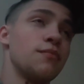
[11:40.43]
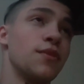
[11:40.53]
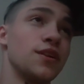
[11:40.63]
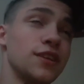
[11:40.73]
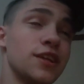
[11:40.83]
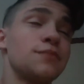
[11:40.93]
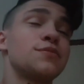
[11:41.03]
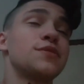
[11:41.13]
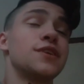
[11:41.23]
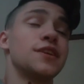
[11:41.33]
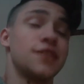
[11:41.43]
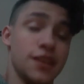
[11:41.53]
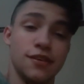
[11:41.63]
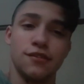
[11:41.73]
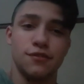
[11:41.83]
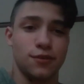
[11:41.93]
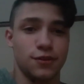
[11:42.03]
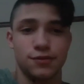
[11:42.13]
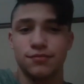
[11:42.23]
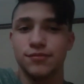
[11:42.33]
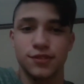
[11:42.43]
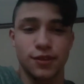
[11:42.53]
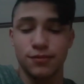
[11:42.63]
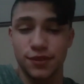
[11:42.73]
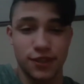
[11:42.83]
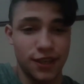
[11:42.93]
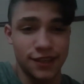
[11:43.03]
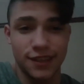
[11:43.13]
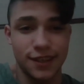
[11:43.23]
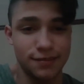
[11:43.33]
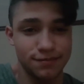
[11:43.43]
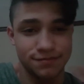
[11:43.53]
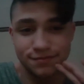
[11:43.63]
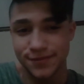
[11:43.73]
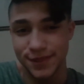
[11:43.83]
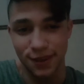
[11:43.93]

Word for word: manipulative or something like that. I'm